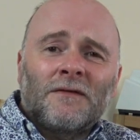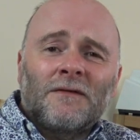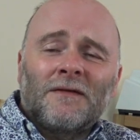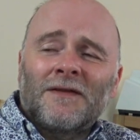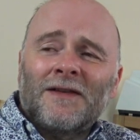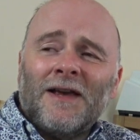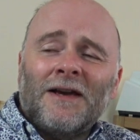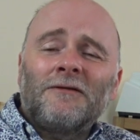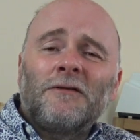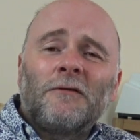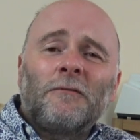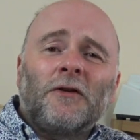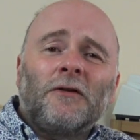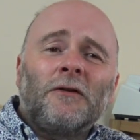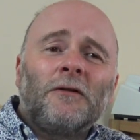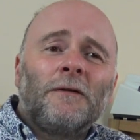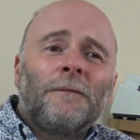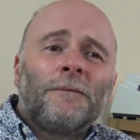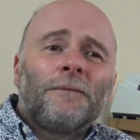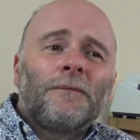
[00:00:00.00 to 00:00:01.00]

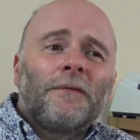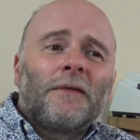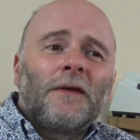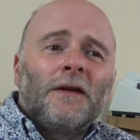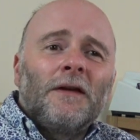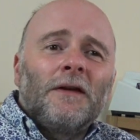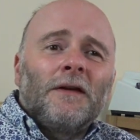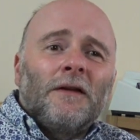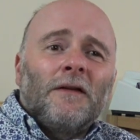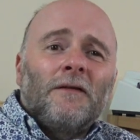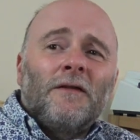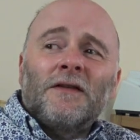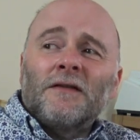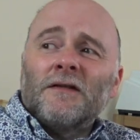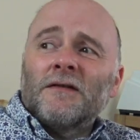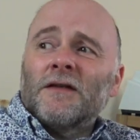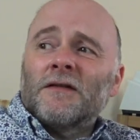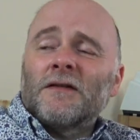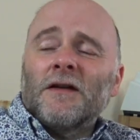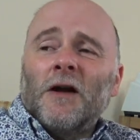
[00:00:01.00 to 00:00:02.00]
terrible. And this
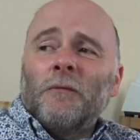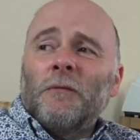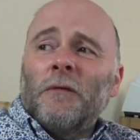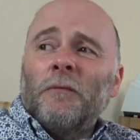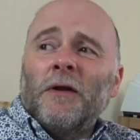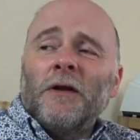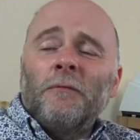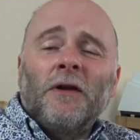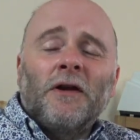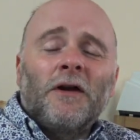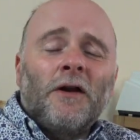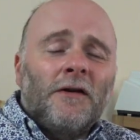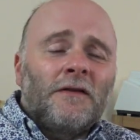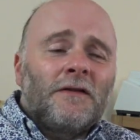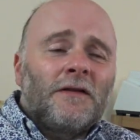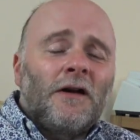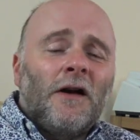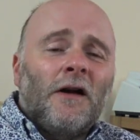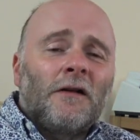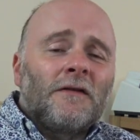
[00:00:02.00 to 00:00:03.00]
is a time when people are going
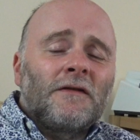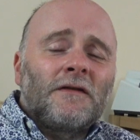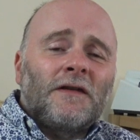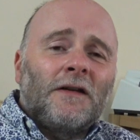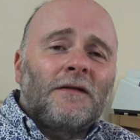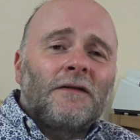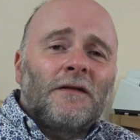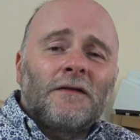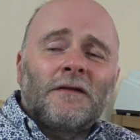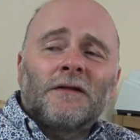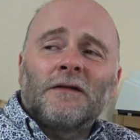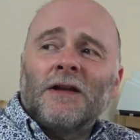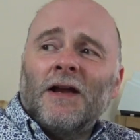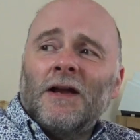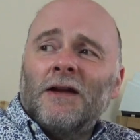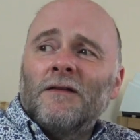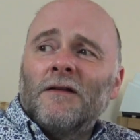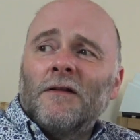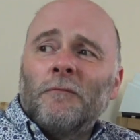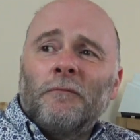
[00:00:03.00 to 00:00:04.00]
to garden centres and
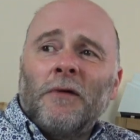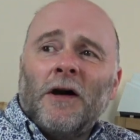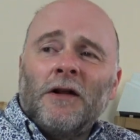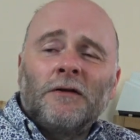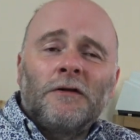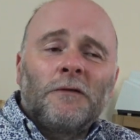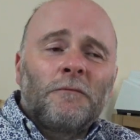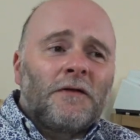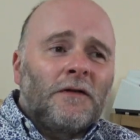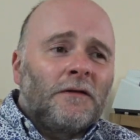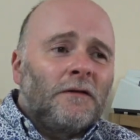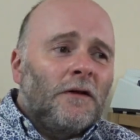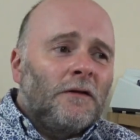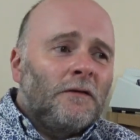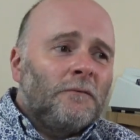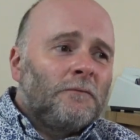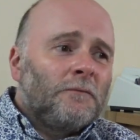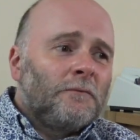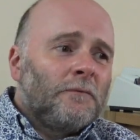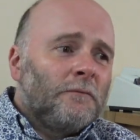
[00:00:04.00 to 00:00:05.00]
getting the bulbs and
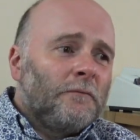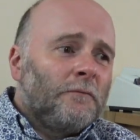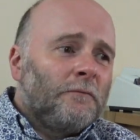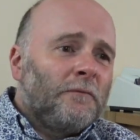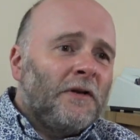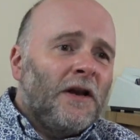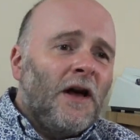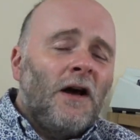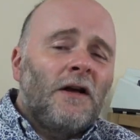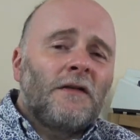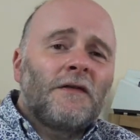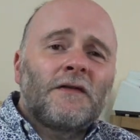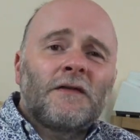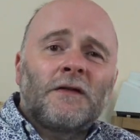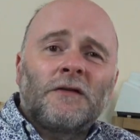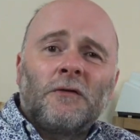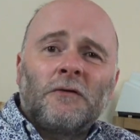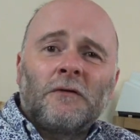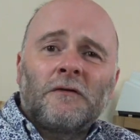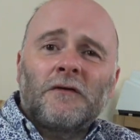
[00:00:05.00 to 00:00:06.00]
the plants
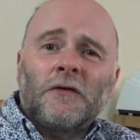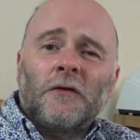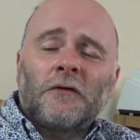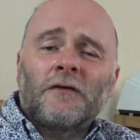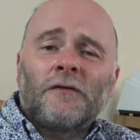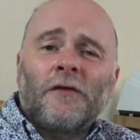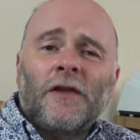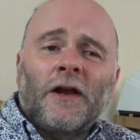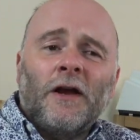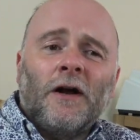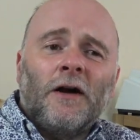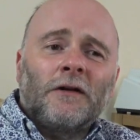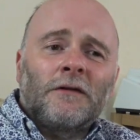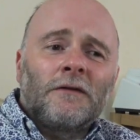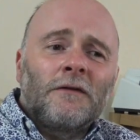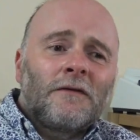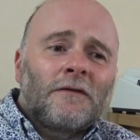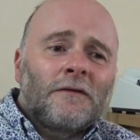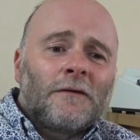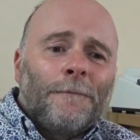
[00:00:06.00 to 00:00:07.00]
and all sorts for the
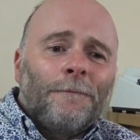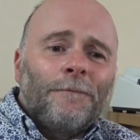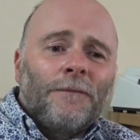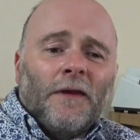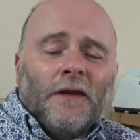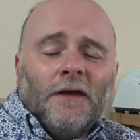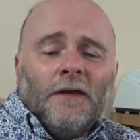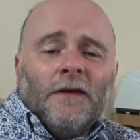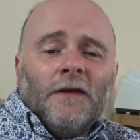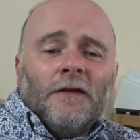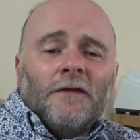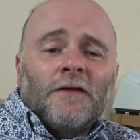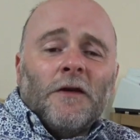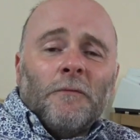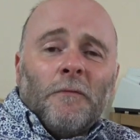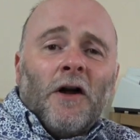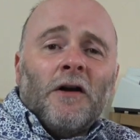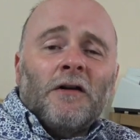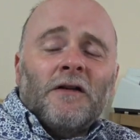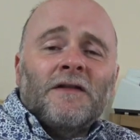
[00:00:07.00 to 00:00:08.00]
gardens. So
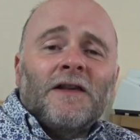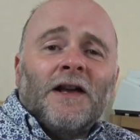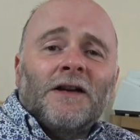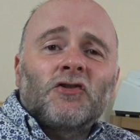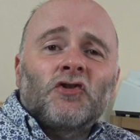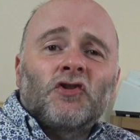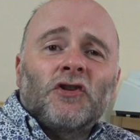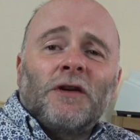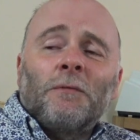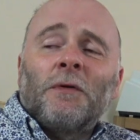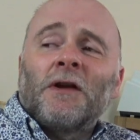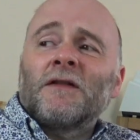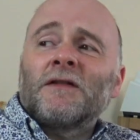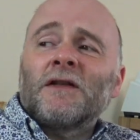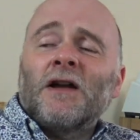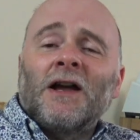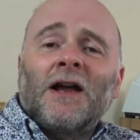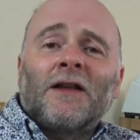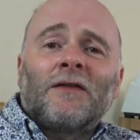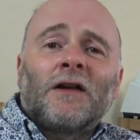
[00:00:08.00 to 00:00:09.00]
Mark has actually, because
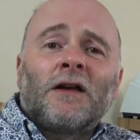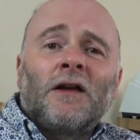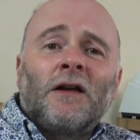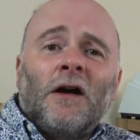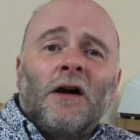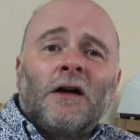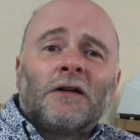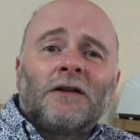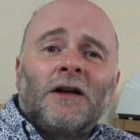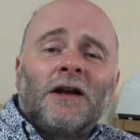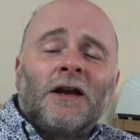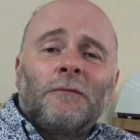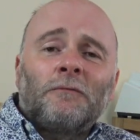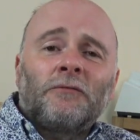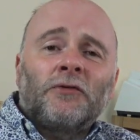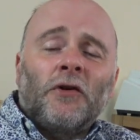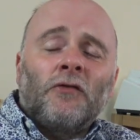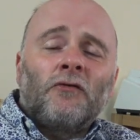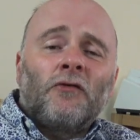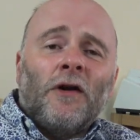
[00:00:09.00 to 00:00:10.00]
I had the gardening
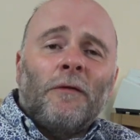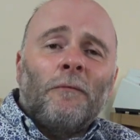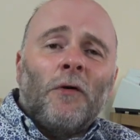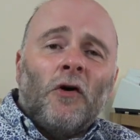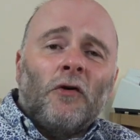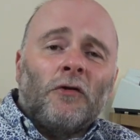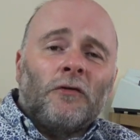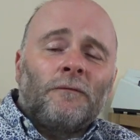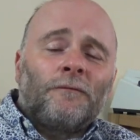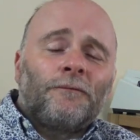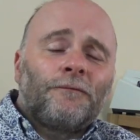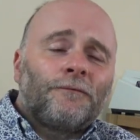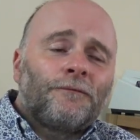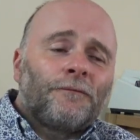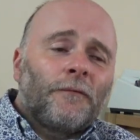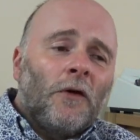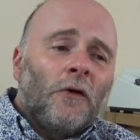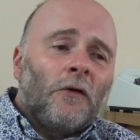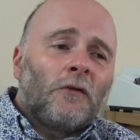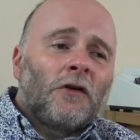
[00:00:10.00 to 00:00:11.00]
programme on
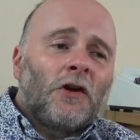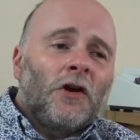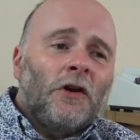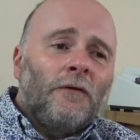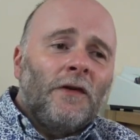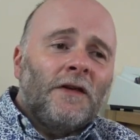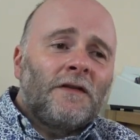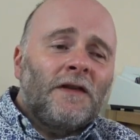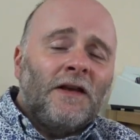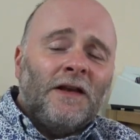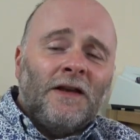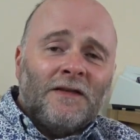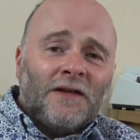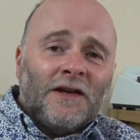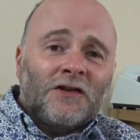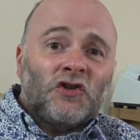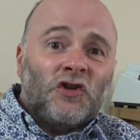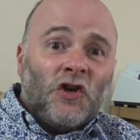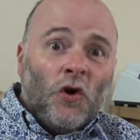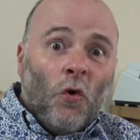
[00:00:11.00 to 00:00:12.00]
QVC, he's
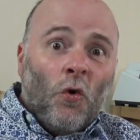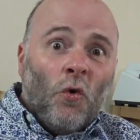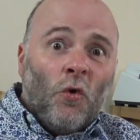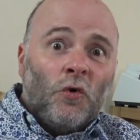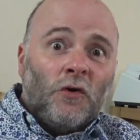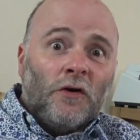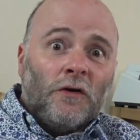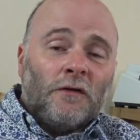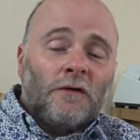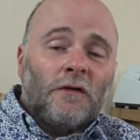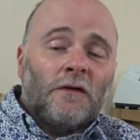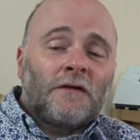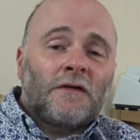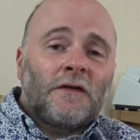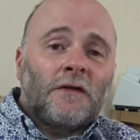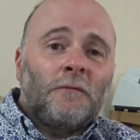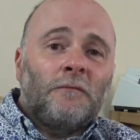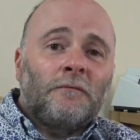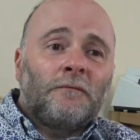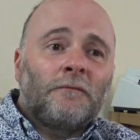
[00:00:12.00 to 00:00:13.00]
actually ordered
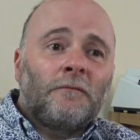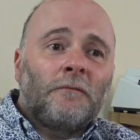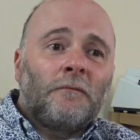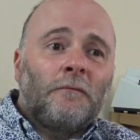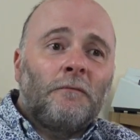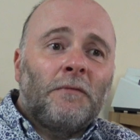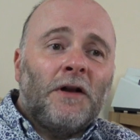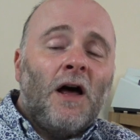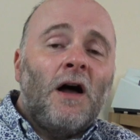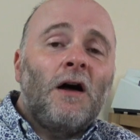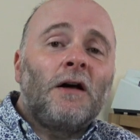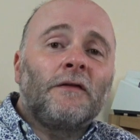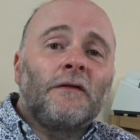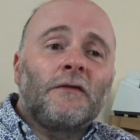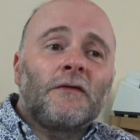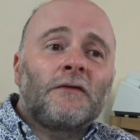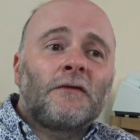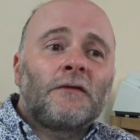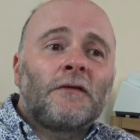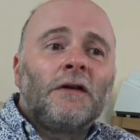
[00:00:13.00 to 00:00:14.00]
some
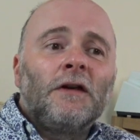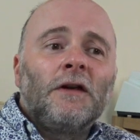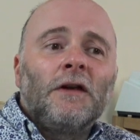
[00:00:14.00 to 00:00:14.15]
plants.